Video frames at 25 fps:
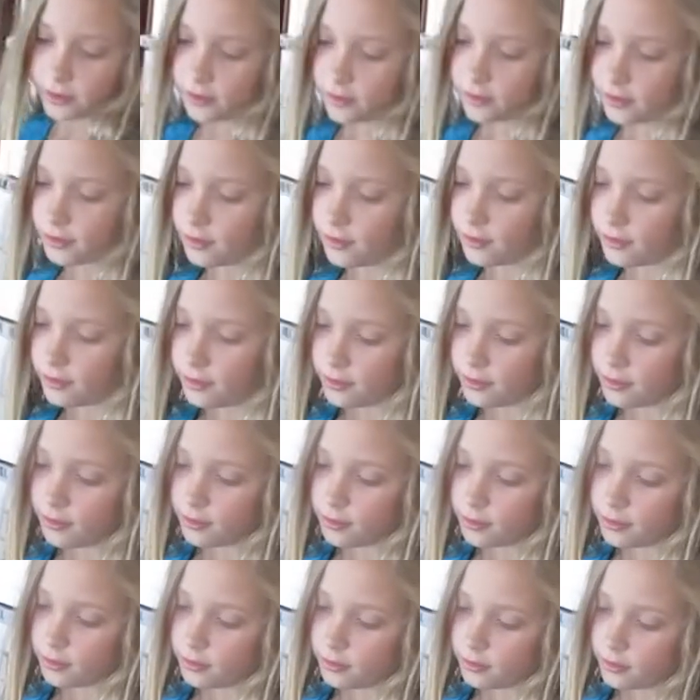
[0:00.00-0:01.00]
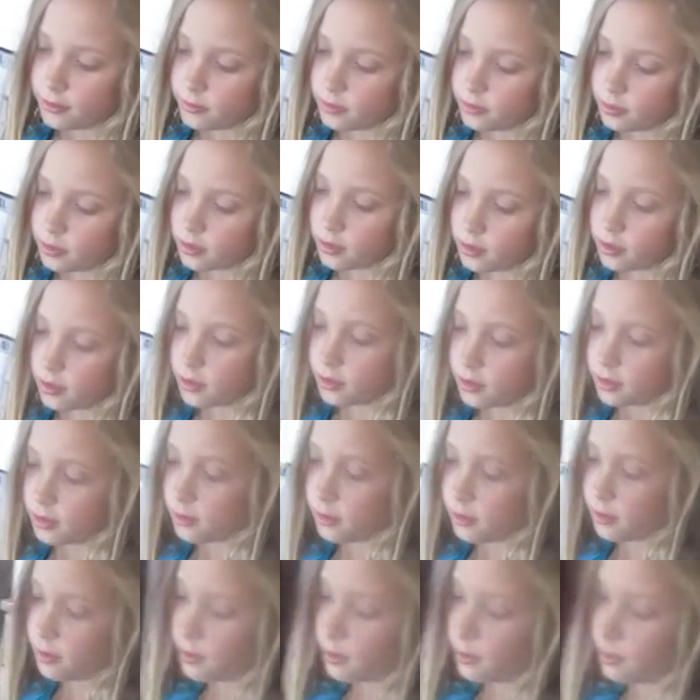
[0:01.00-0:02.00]
Yeah. So let me see how
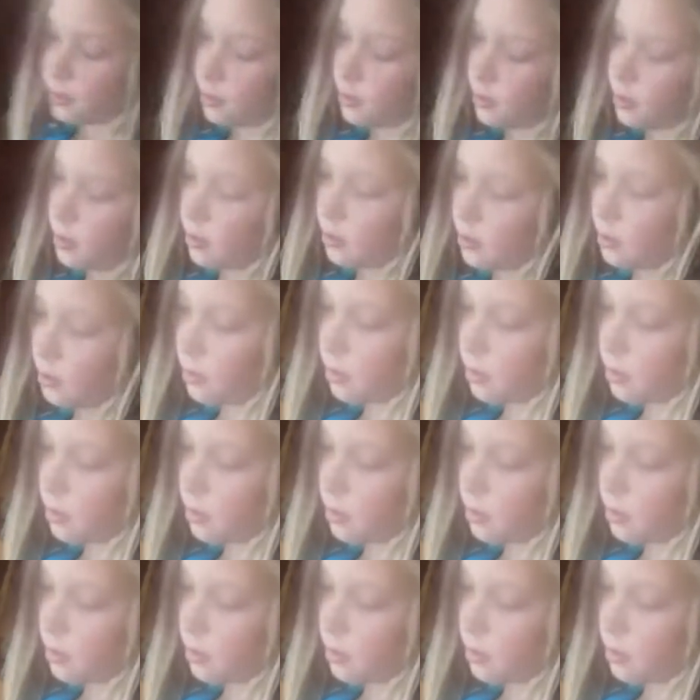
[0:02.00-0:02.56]
you do that.